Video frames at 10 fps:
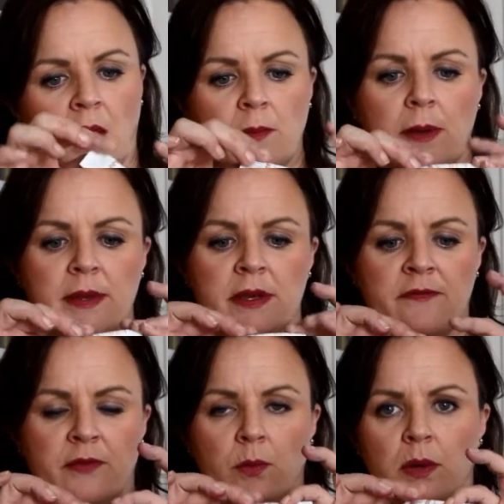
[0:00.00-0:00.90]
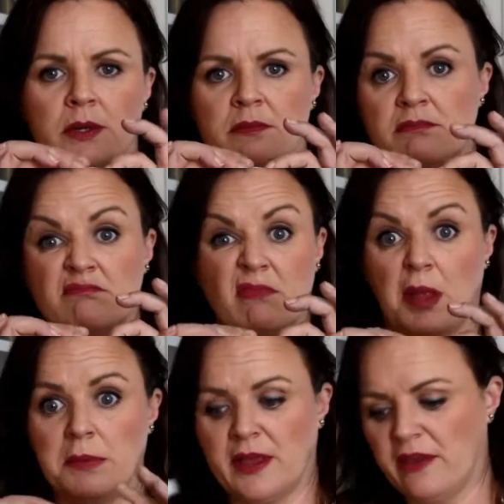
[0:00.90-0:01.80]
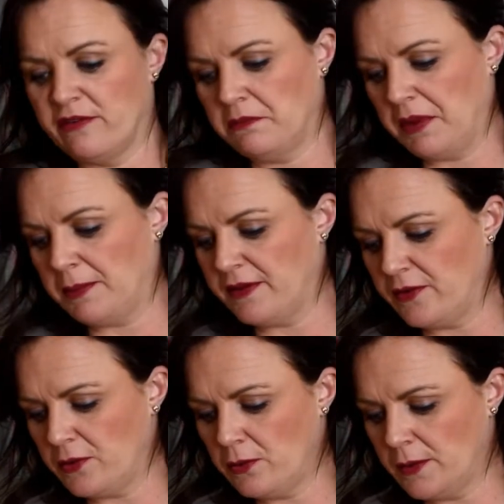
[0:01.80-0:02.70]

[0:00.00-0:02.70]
probably enough for one application, maybe two.